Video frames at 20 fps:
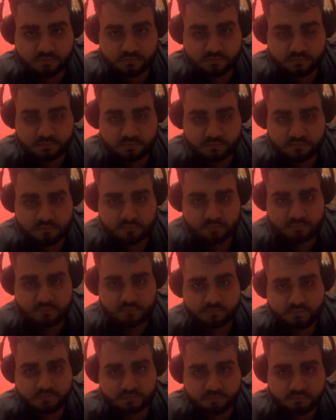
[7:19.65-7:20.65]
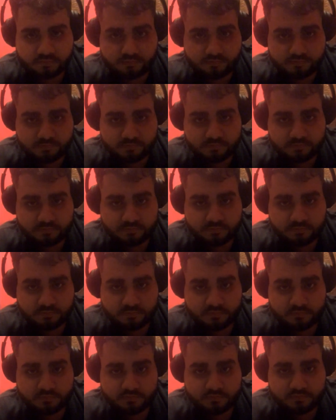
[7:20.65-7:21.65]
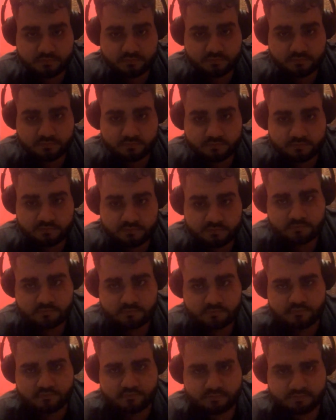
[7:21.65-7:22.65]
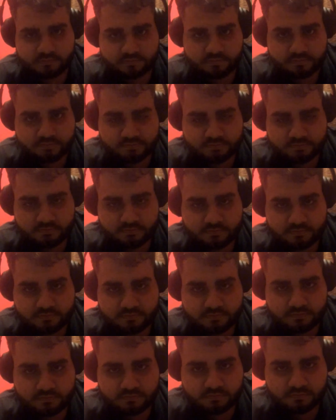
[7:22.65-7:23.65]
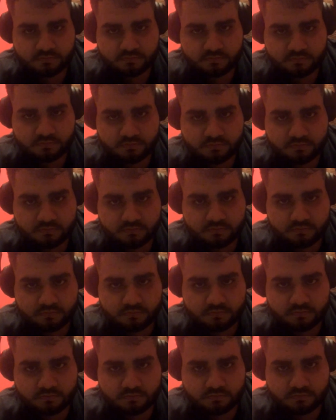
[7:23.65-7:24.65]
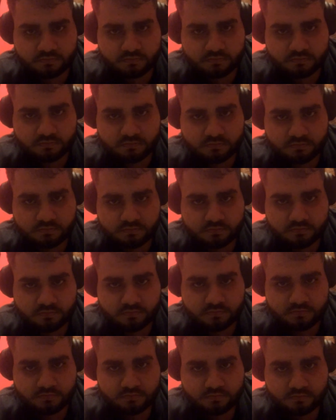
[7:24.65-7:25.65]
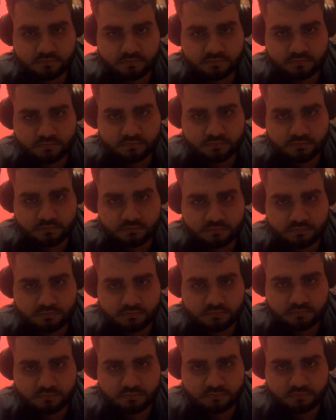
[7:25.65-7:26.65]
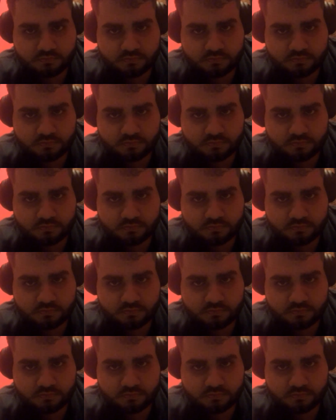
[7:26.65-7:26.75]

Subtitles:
(silent)